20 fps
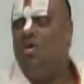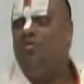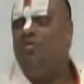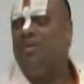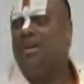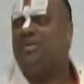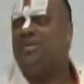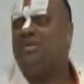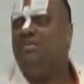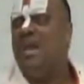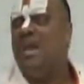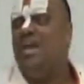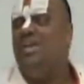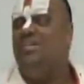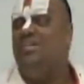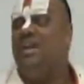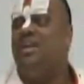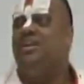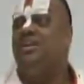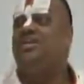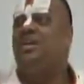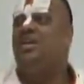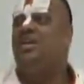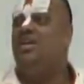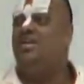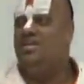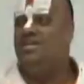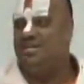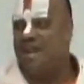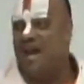So first there is an
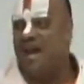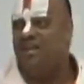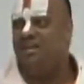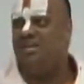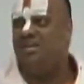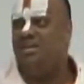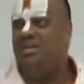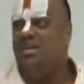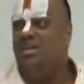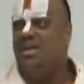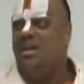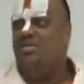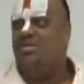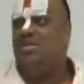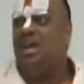internal design.